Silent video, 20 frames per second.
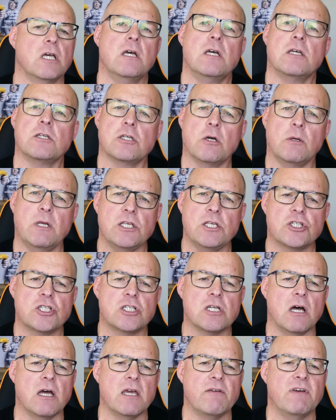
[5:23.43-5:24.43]
So let's
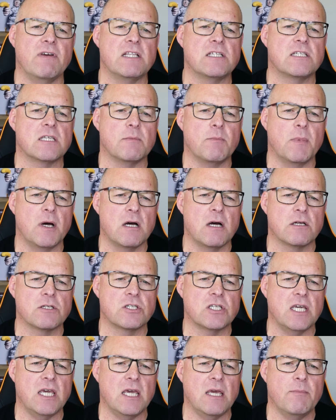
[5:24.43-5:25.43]
dive into the mark
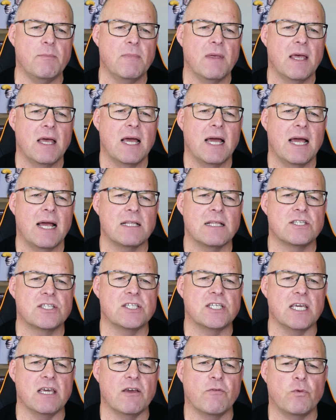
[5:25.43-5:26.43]
scheme and
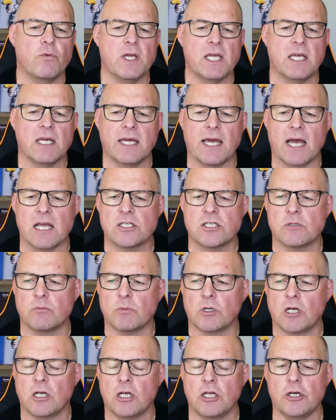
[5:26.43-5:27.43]
see if we can get some
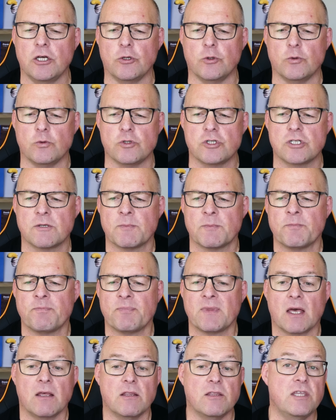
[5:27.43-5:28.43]
clues.
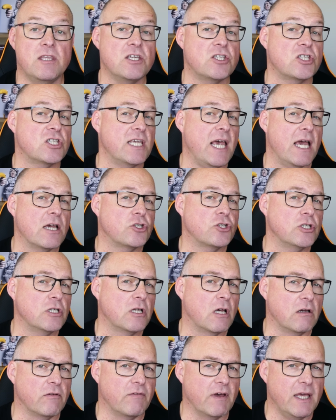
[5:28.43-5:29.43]
This section
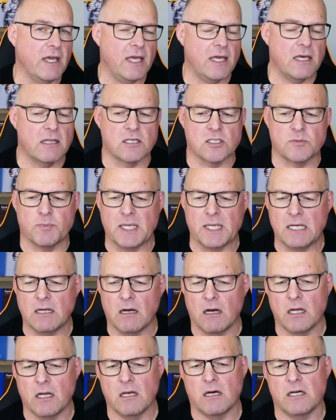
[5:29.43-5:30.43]
over here that's been
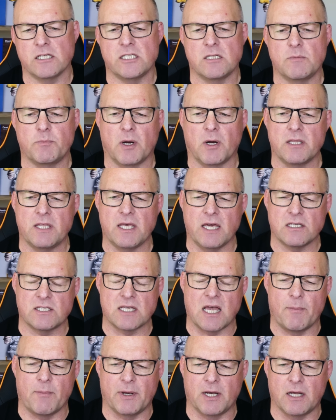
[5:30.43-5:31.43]
highlighted by the
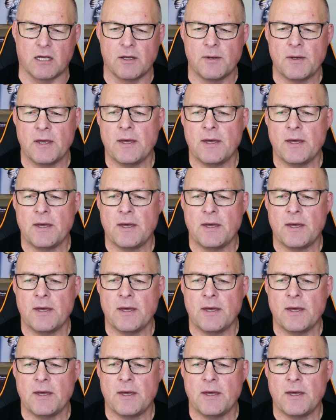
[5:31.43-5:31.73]
examiner